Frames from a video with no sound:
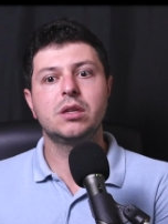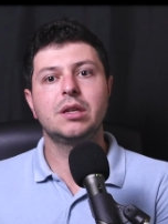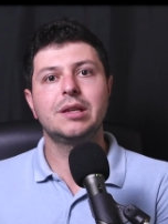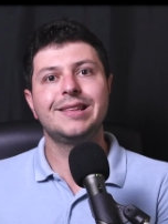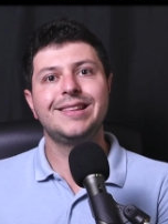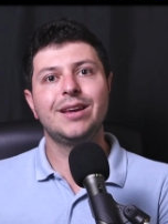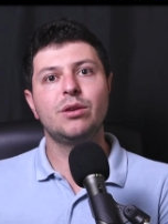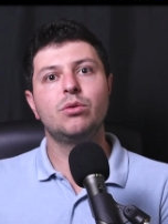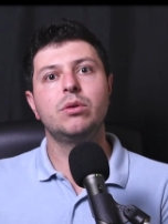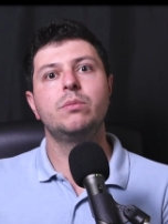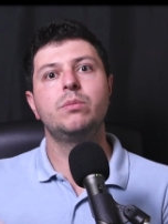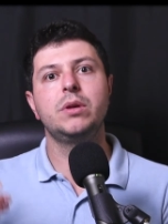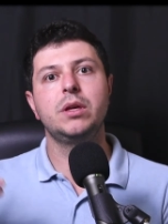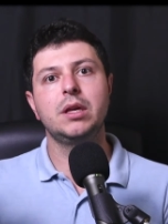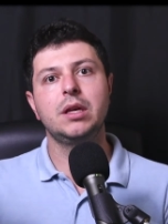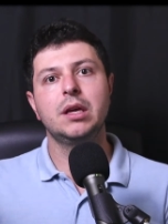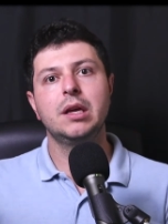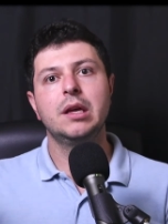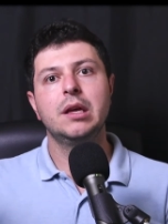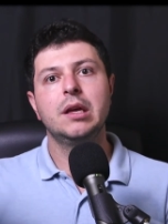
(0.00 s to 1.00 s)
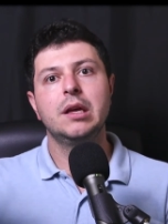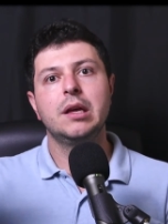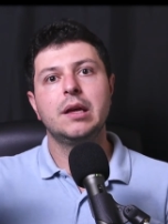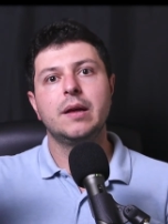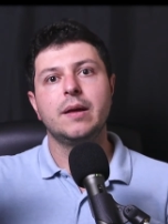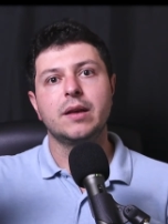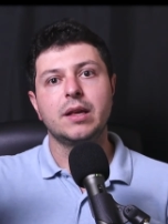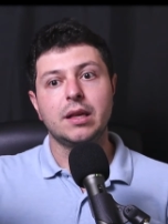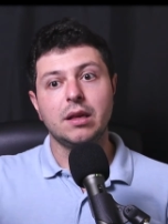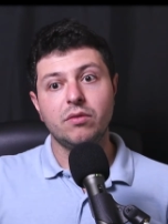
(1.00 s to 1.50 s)
They will be
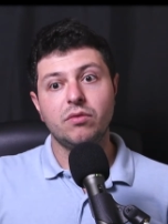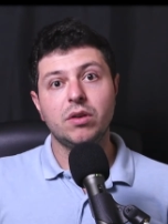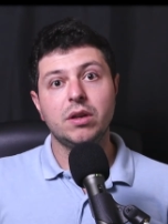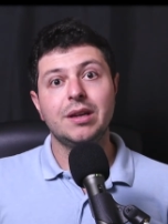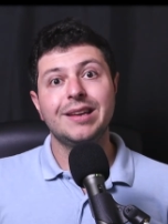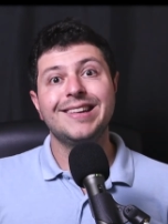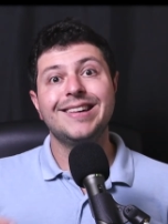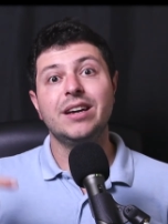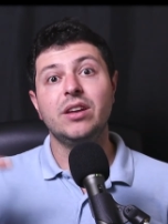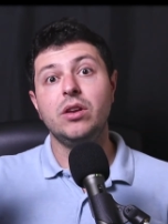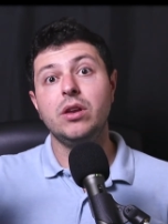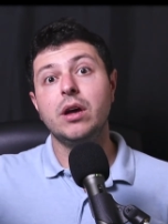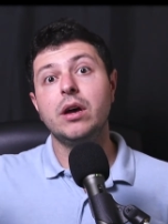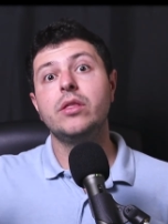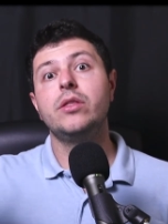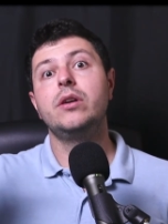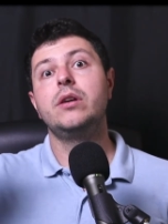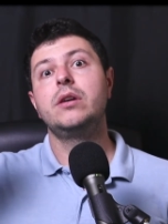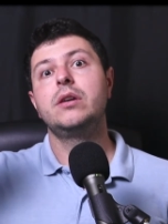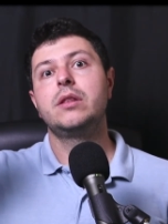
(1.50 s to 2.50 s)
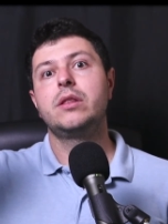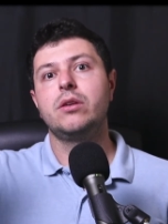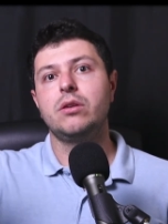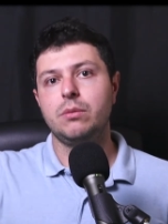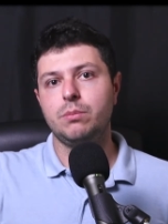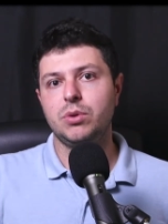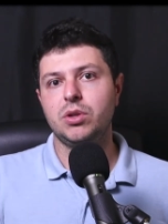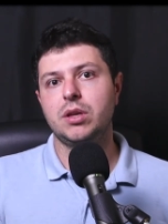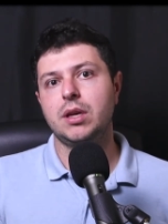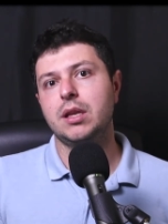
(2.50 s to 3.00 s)
given another
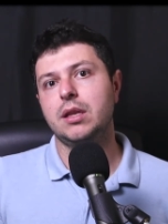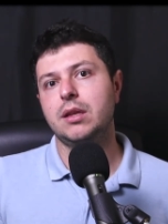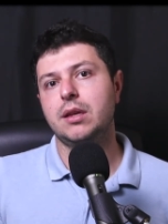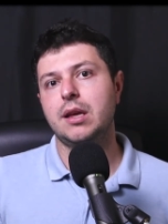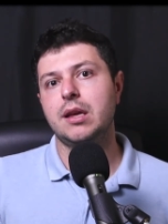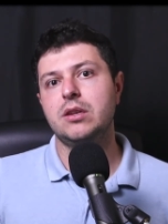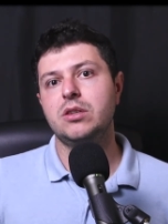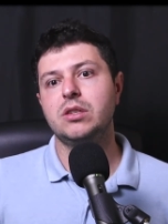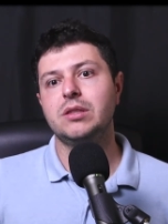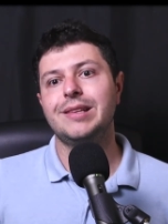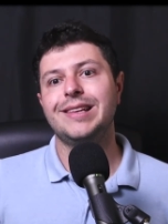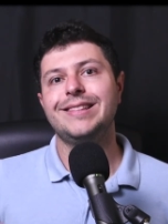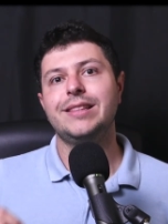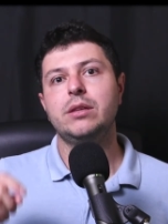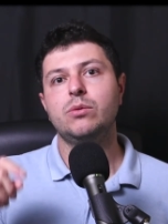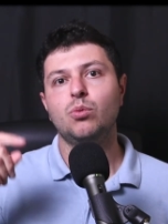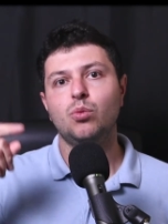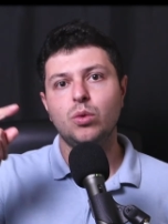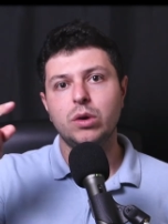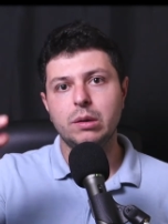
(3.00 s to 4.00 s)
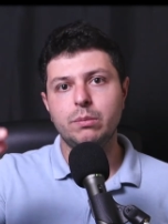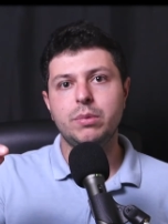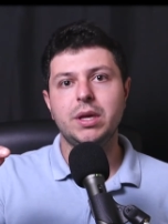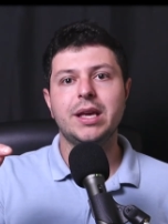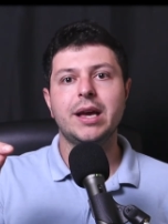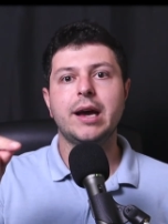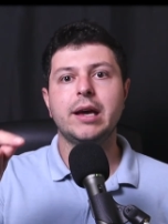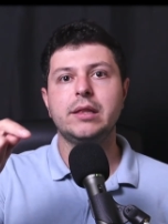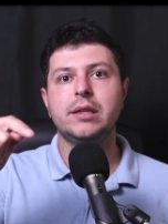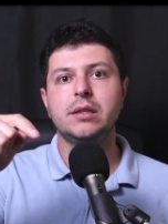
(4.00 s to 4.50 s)
therapeutic indication that will be
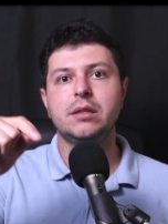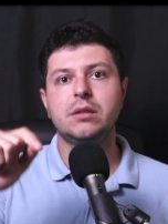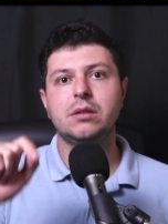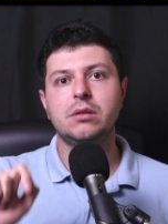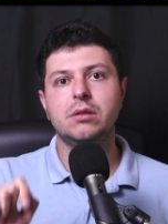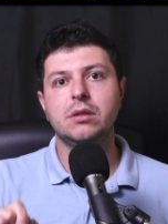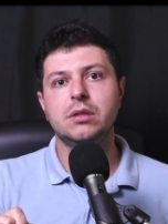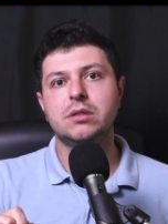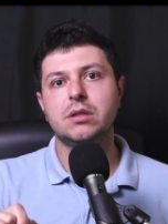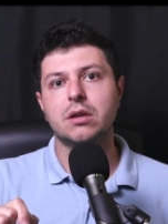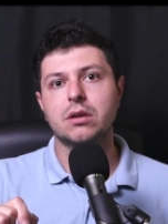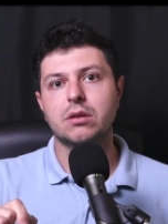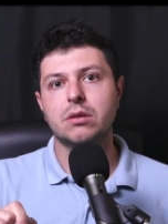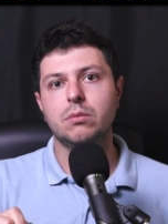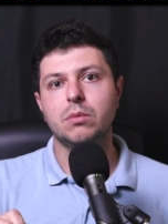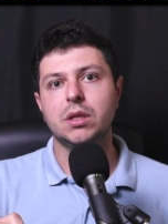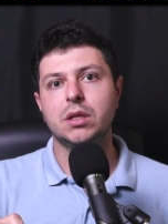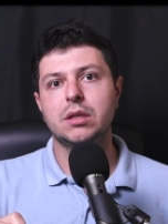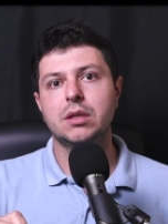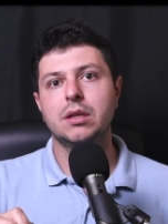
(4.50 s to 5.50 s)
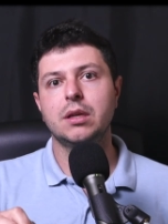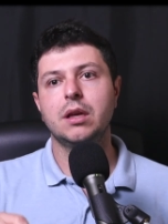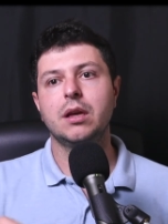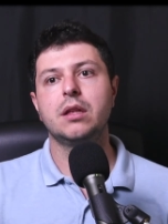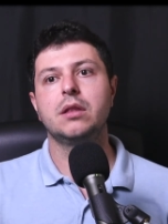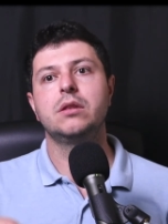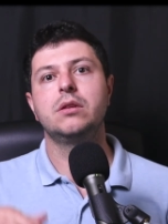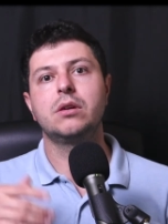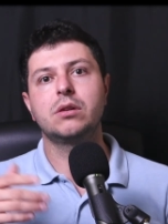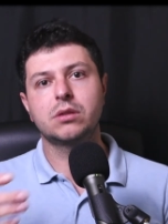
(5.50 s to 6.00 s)
added to this document, and
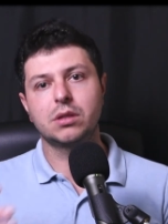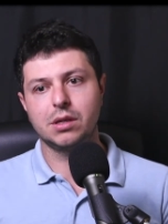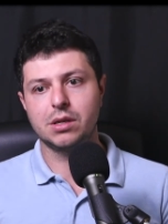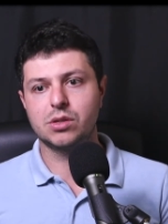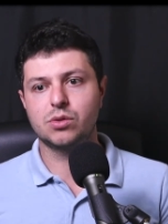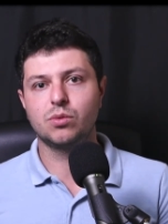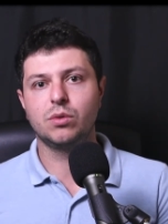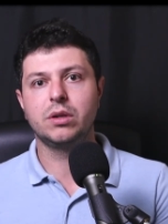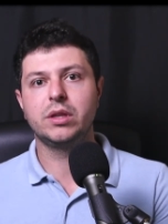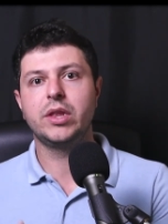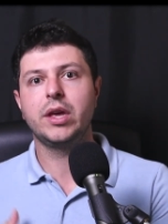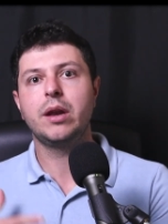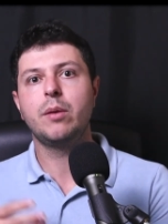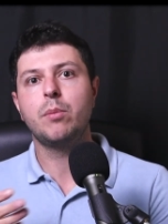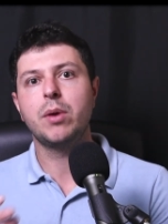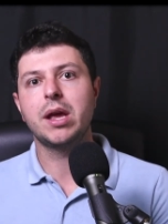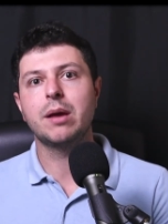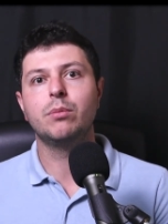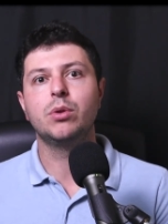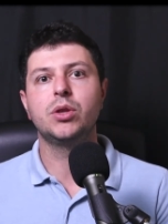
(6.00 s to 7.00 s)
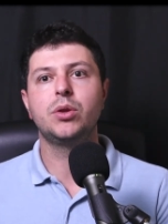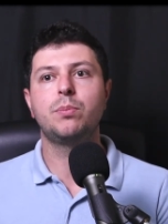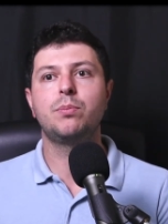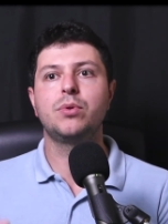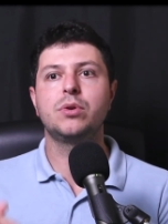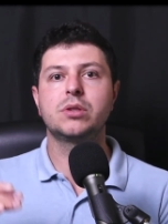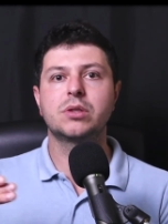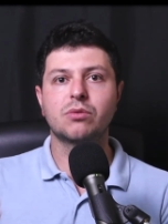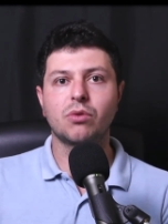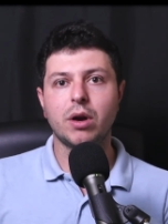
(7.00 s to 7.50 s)
doctors will then be able to
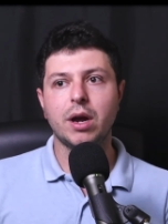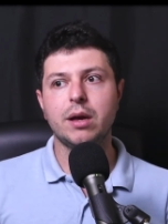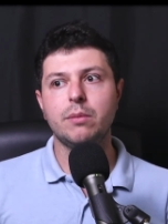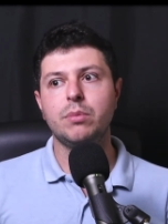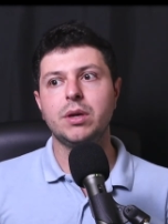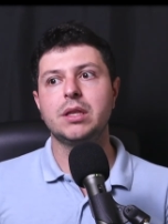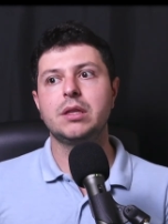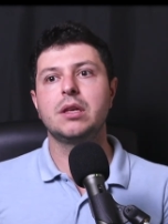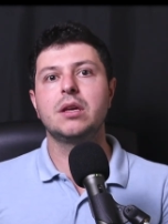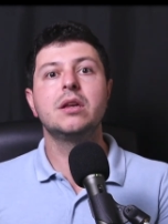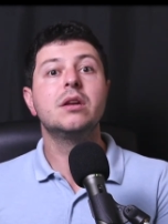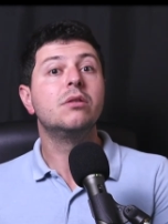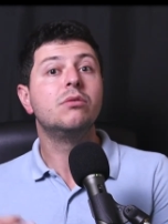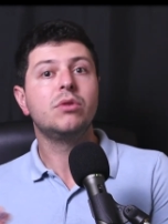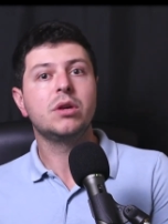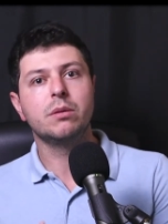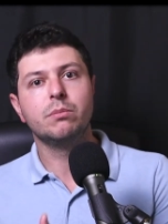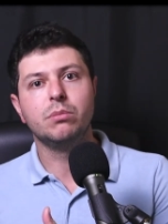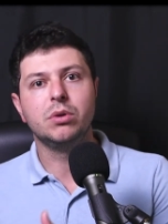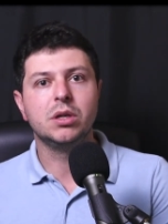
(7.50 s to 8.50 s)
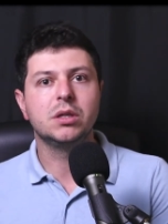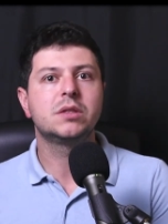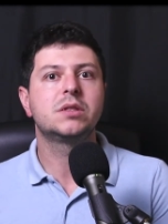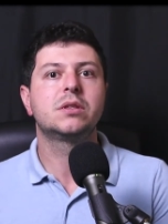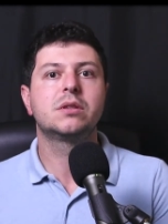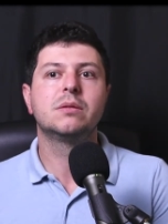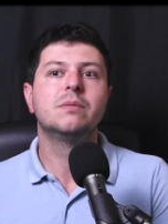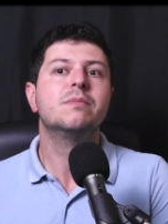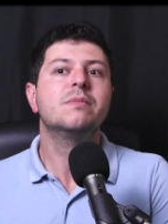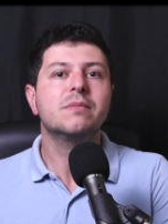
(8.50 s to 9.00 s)
prescribe it in a reimbursed
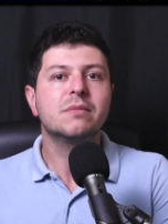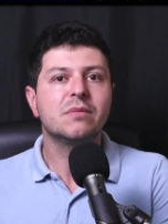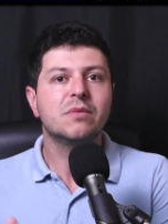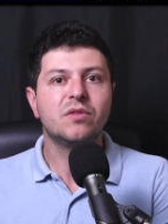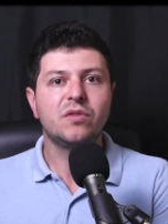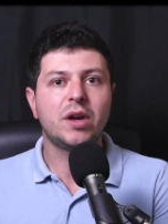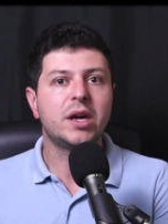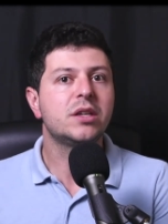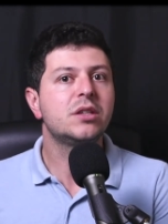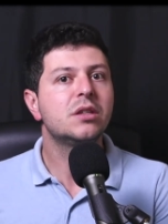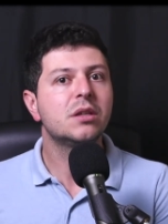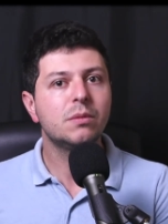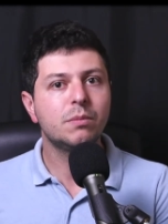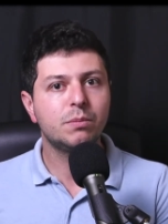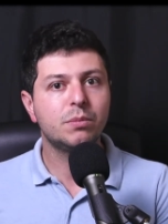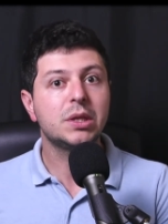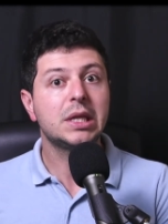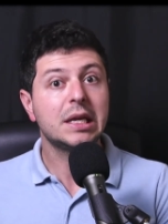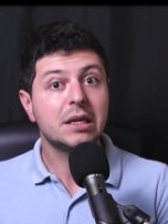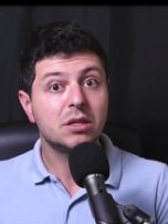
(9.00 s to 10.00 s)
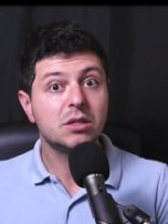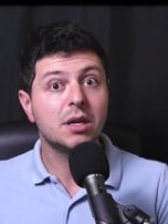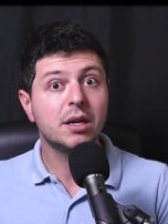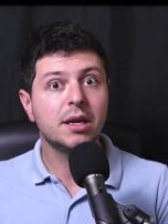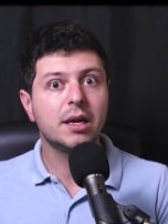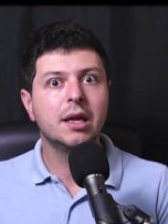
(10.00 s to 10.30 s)
fashion potentially